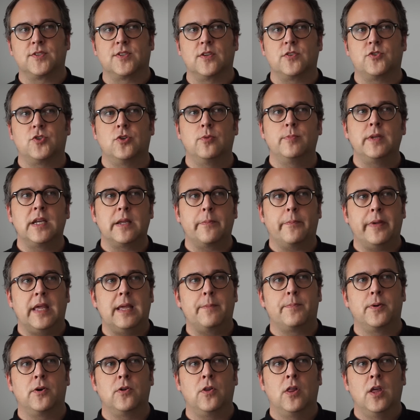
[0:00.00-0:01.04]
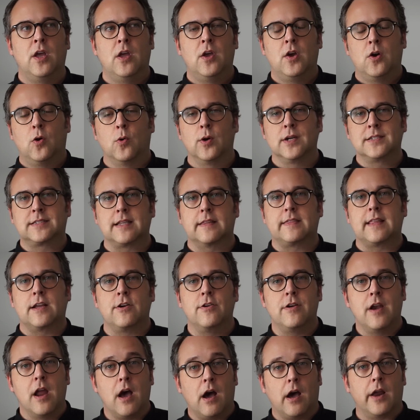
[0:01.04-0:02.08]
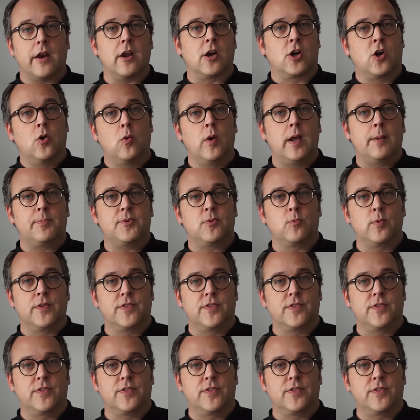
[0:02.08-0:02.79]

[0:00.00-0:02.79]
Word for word: Is it too many people, or is it they're not equipped